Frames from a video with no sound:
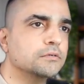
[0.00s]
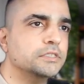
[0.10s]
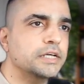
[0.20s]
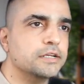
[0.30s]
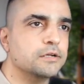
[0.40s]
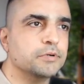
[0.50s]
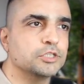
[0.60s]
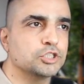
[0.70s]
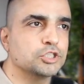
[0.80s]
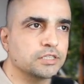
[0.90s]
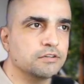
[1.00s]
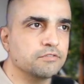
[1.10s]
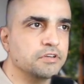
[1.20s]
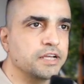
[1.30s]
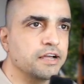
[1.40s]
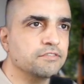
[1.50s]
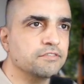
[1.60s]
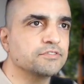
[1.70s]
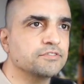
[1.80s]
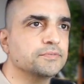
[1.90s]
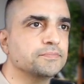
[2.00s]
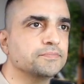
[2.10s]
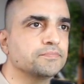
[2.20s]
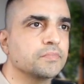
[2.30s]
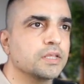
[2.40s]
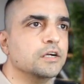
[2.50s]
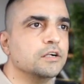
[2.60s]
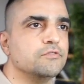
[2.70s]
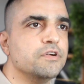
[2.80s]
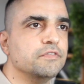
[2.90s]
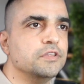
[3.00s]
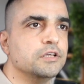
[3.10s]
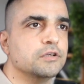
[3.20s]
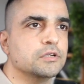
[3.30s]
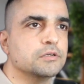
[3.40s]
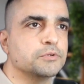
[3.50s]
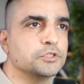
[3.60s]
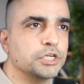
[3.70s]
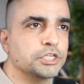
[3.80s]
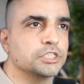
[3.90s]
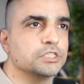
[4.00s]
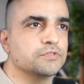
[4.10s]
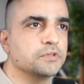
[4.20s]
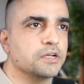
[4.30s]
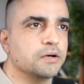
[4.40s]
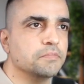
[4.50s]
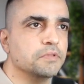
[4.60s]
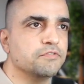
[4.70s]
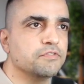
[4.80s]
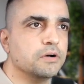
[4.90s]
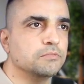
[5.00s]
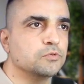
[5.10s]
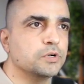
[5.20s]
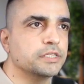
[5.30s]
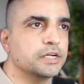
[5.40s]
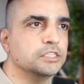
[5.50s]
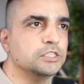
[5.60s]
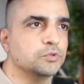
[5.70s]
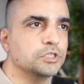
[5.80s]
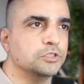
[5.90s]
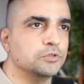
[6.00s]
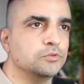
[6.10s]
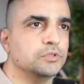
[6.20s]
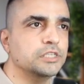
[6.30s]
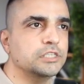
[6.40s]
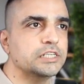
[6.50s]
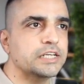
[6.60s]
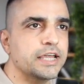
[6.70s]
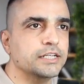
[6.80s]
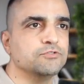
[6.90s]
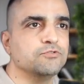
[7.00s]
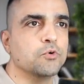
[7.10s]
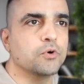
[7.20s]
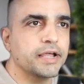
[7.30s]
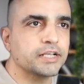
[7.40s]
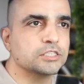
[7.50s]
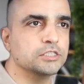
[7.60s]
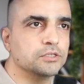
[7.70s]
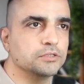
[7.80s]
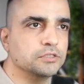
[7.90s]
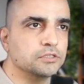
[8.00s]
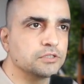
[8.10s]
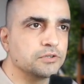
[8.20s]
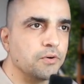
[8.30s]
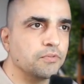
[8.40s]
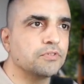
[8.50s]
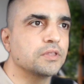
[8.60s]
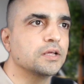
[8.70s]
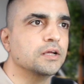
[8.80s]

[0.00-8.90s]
dated pitch deck that we have. Revenue projections for the company from 2019-22 indicate 4x year-on-year growth,